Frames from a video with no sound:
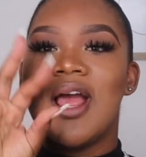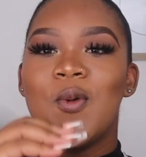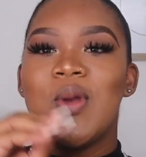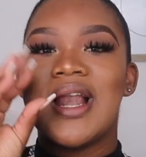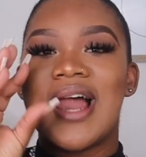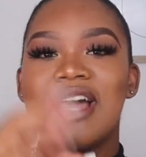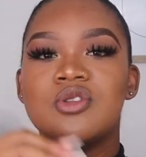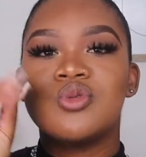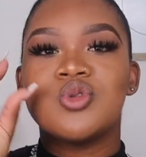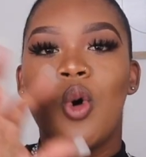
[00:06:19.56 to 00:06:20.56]
We like
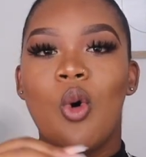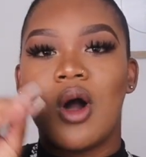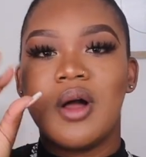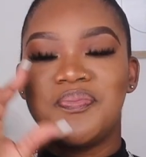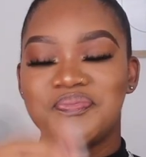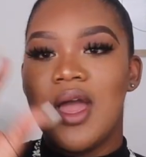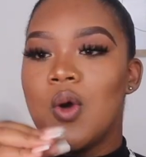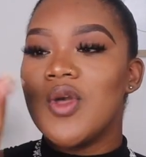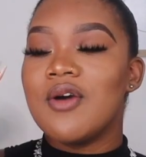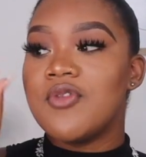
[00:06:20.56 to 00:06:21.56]
to talk.
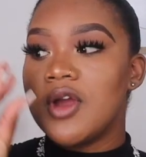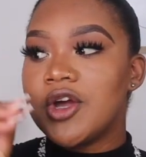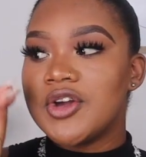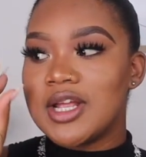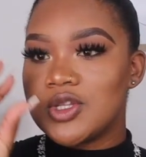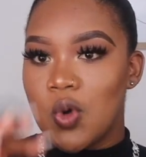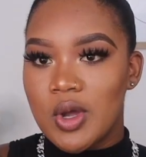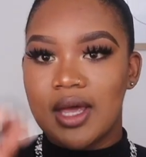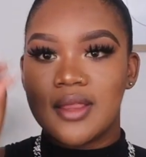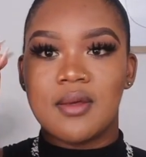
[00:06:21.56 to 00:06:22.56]
We are very good at
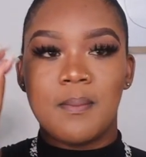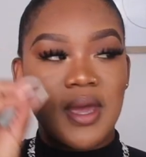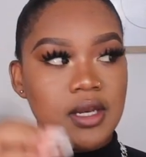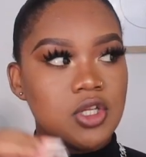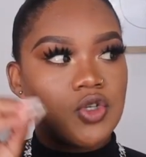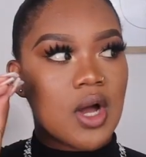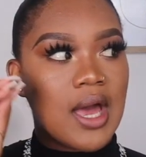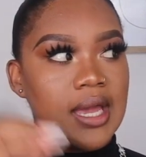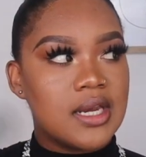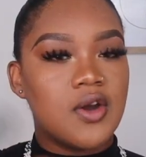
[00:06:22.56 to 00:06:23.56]
talking. The minute you
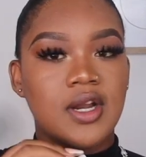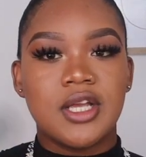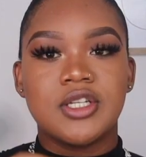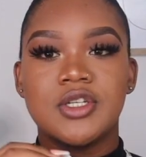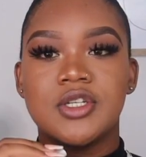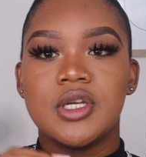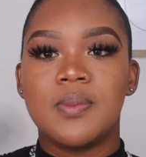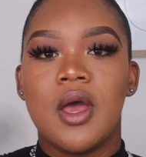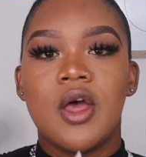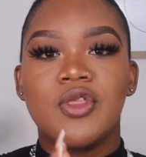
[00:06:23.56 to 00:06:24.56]
are in a
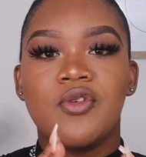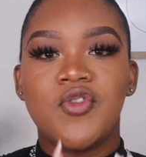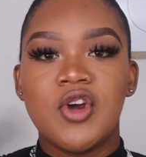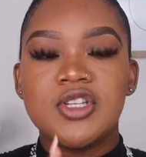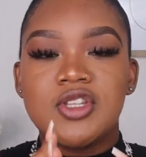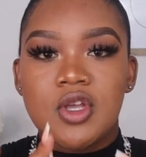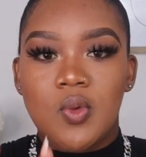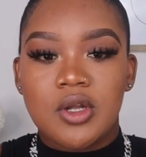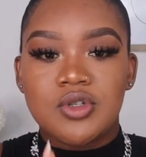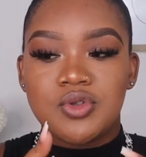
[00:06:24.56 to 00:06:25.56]
relationship, the first thing you
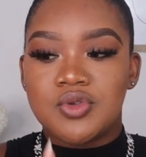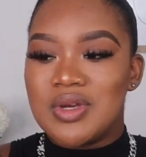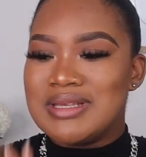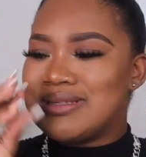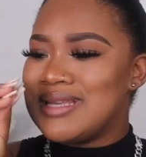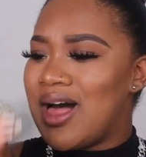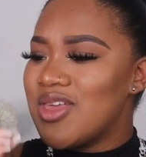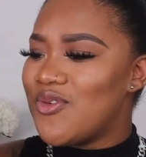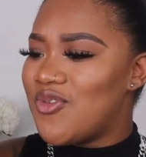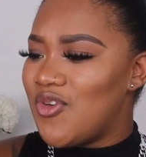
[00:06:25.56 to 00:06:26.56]
want to do is tell
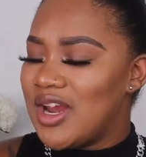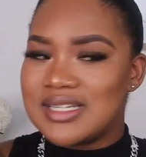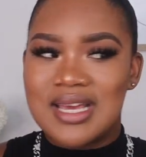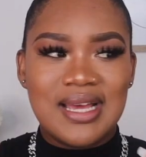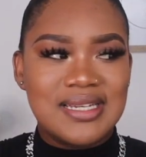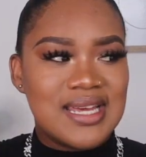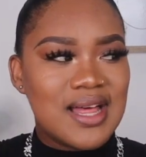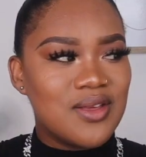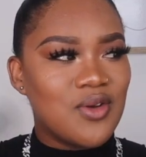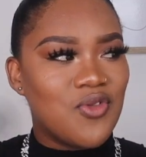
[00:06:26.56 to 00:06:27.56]
your friend
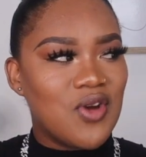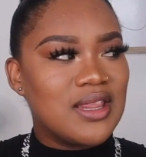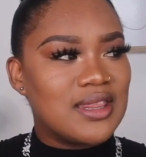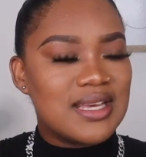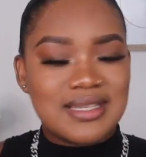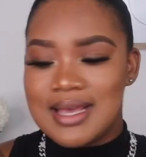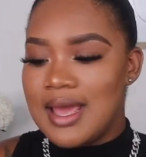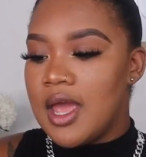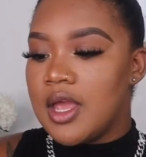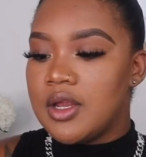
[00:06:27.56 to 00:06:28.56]
this.
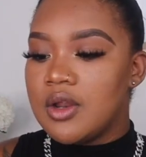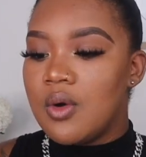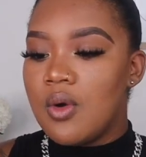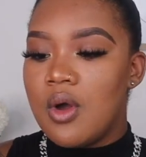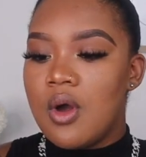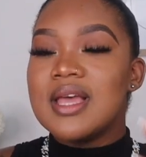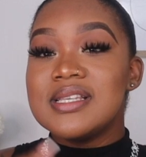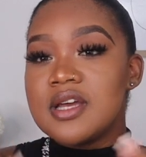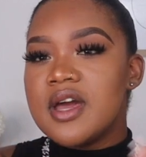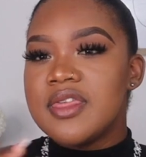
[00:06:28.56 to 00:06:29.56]

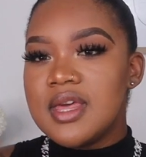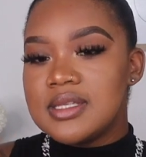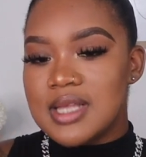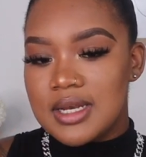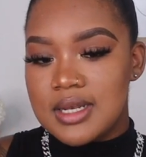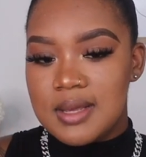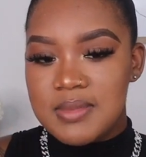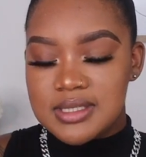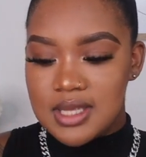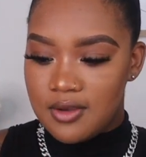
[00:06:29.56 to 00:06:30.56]
Yes, there are things that, let
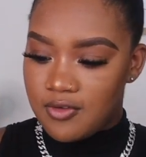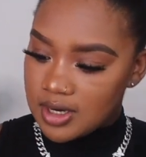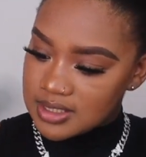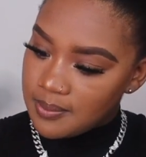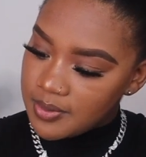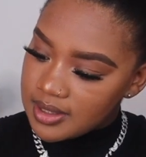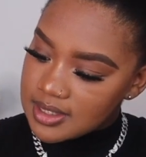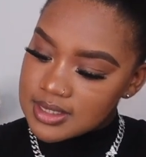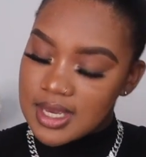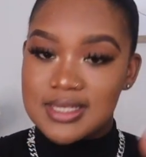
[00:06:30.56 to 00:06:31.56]
me say, for example, in
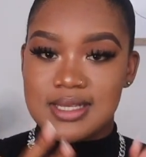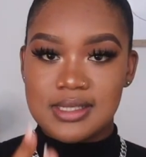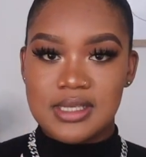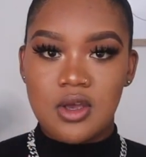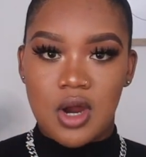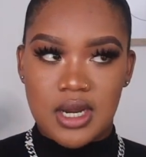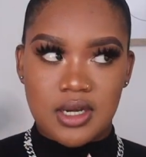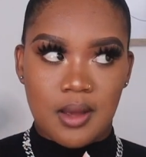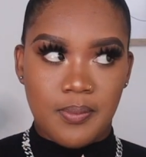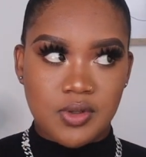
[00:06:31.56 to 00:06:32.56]
this case, let's say you're
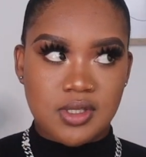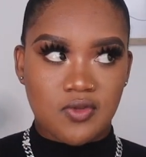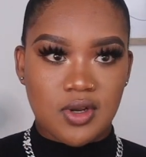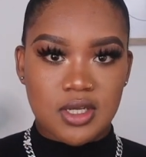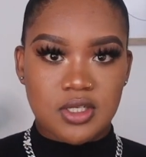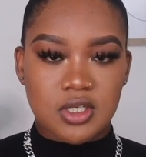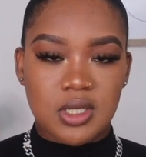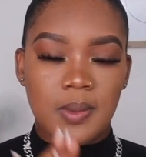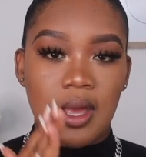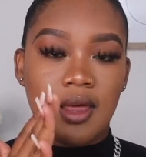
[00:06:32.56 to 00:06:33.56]
in an abusive
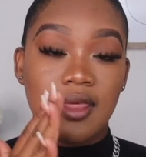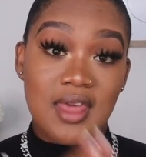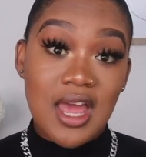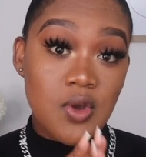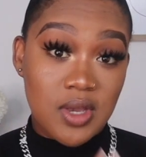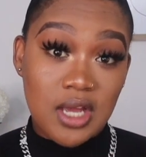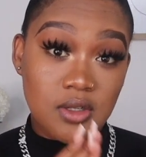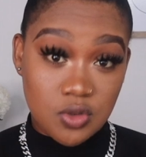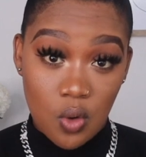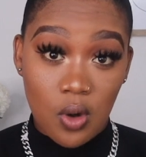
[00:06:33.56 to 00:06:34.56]
relationship. Then you
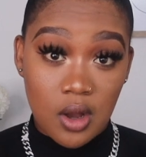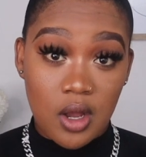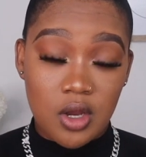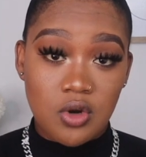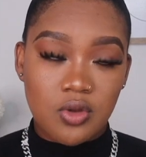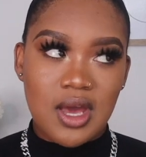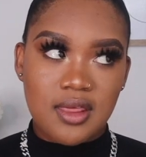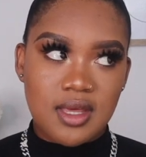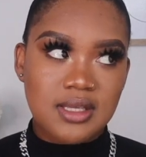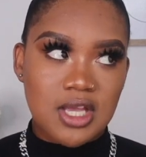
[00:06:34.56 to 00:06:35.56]
can talk. There
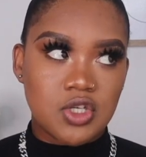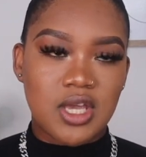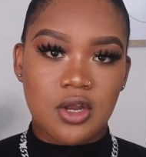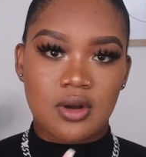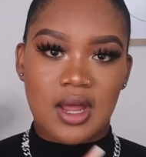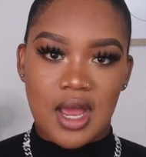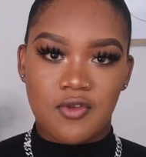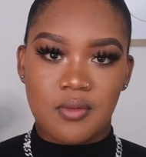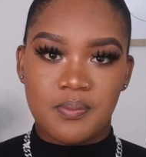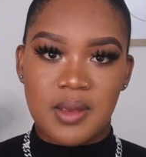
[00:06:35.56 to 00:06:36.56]
are things that you cannot
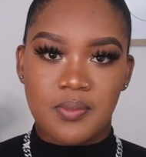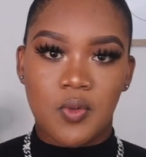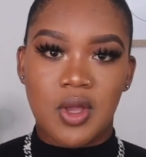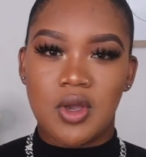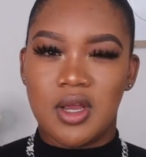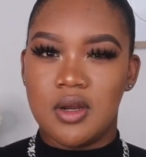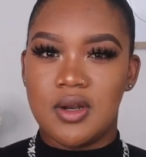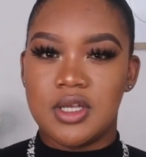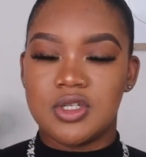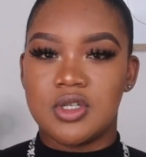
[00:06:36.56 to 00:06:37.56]
hide from people when you're in a
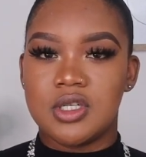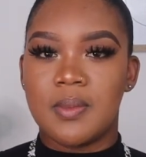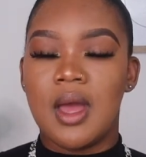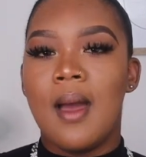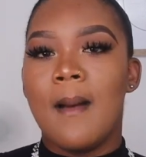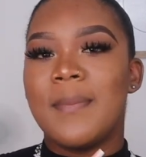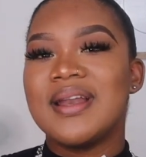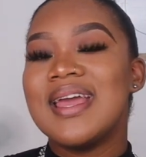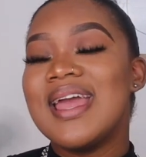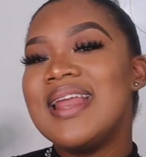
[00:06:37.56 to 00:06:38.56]
relationship.
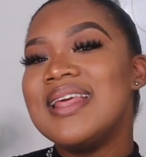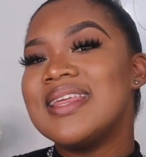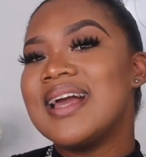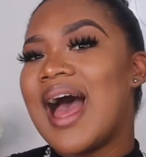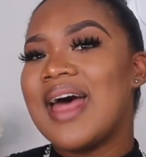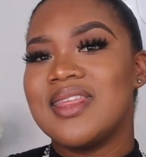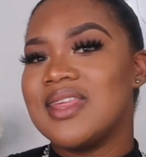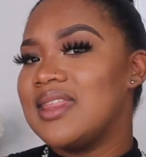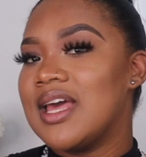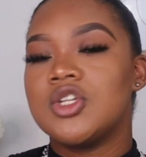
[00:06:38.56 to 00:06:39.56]
But anything other
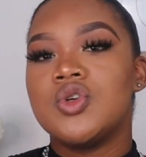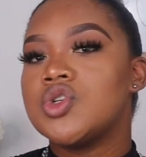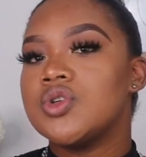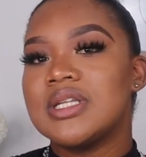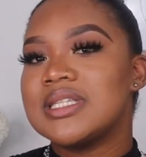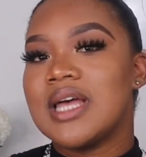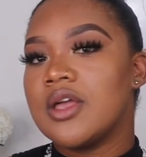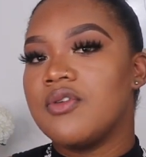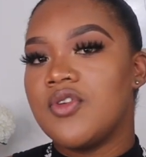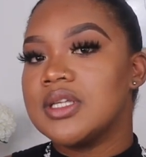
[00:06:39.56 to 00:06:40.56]
than that, you shouldn't
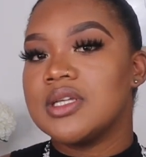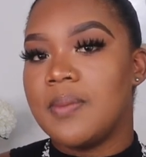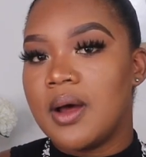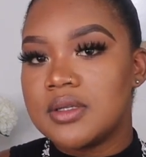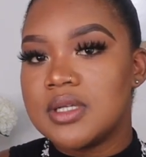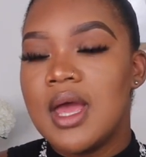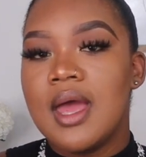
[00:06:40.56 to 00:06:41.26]
tell your friends about.